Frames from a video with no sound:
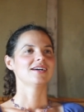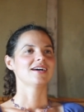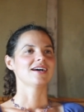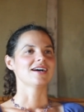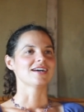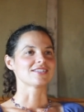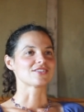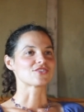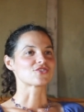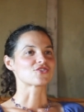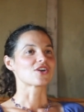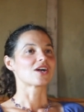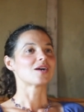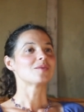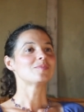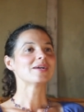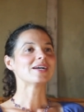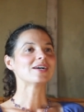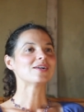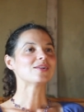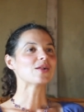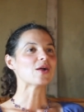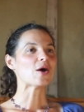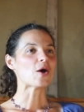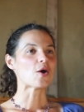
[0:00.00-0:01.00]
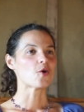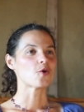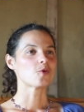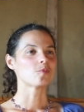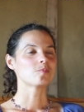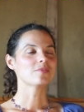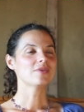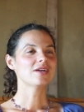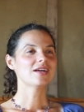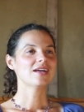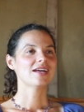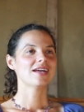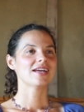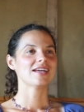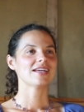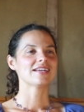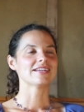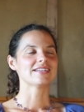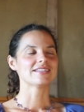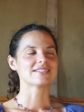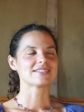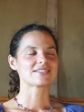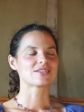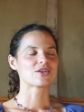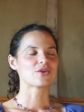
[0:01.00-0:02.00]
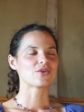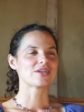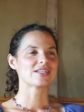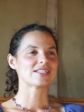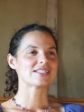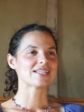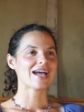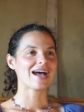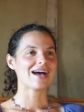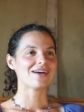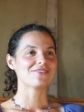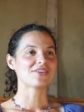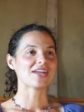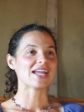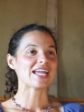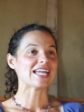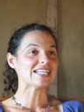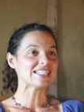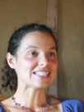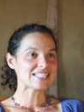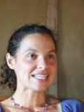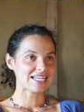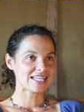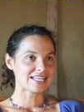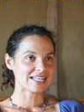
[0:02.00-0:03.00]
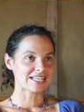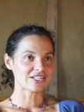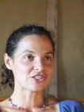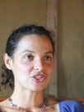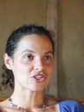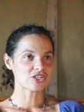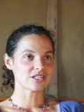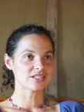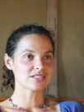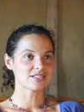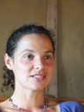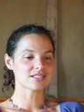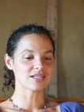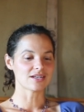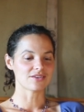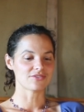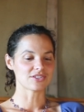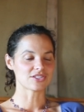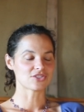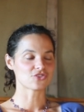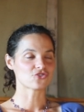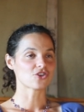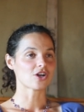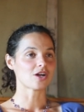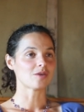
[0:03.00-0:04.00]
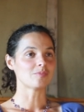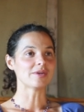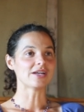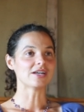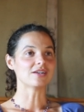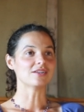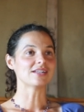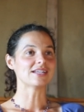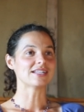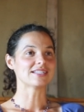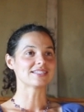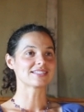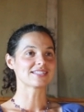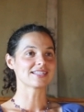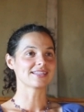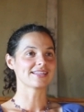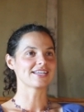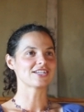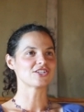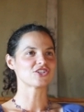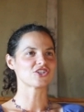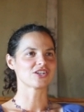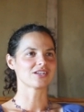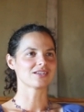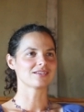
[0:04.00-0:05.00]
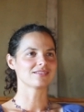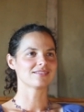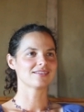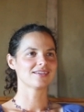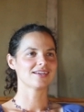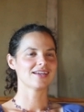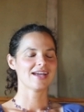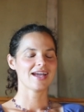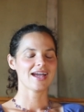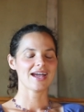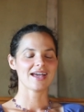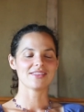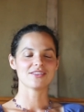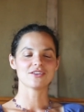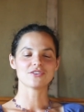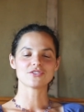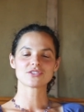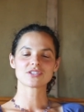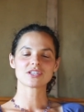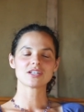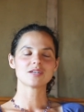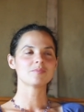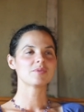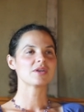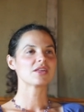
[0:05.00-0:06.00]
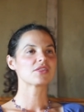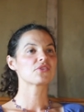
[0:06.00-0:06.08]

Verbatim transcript: A straw bale home is going to have 18 inches of a straw bale insulation and there's going to be